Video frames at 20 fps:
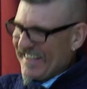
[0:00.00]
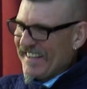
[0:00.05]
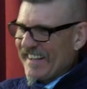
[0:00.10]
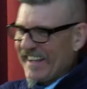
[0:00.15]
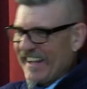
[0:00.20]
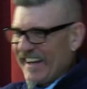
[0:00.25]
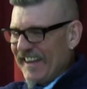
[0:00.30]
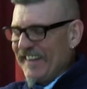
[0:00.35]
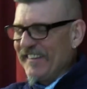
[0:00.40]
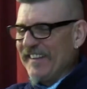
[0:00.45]

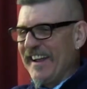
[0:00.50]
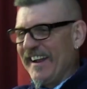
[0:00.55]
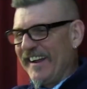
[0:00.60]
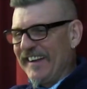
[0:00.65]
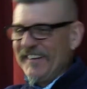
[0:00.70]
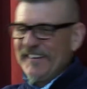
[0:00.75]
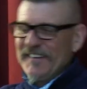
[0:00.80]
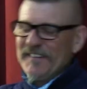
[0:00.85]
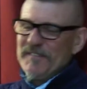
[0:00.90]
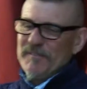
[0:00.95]
Get in
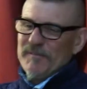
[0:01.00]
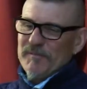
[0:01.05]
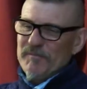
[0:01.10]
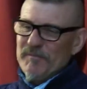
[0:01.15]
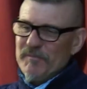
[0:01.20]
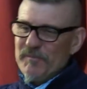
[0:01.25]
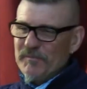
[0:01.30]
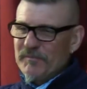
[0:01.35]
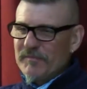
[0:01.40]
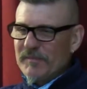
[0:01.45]
there.
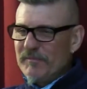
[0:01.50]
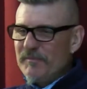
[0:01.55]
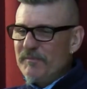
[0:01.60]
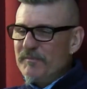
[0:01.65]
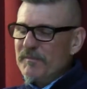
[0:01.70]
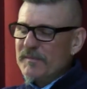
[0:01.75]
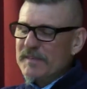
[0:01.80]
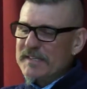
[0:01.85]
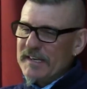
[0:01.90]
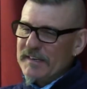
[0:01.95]

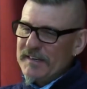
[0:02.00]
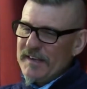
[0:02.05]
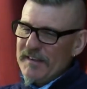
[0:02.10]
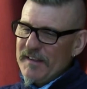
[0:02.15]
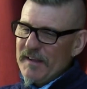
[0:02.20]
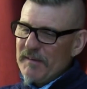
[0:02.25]
So no,